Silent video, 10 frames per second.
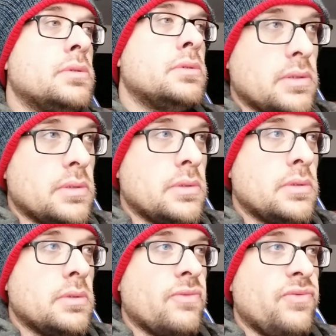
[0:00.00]

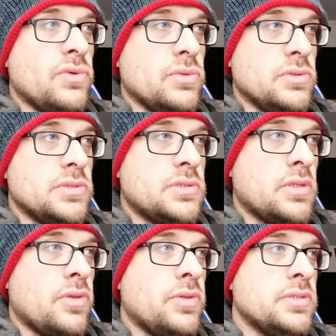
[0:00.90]
views. This is
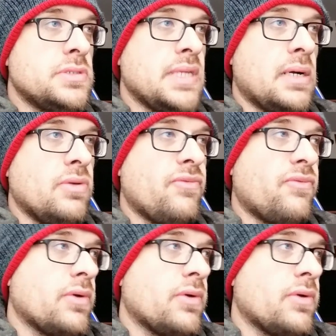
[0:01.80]
down from